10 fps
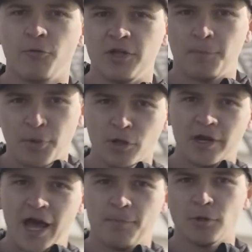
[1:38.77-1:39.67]
where you'd pull
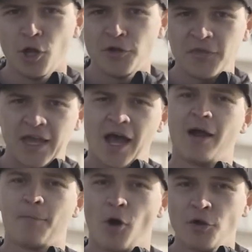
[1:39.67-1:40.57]
it up, load the
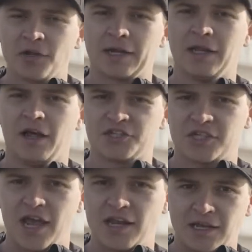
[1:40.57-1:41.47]
car up on the
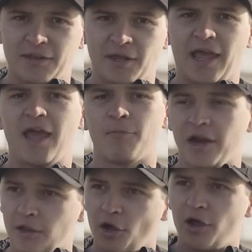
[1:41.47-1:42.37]
clutch and then let the
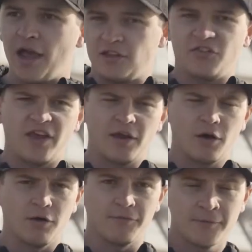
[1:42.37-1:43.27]
handbrake go and you
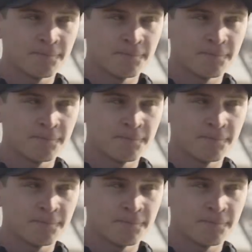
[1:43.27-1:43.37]
take off.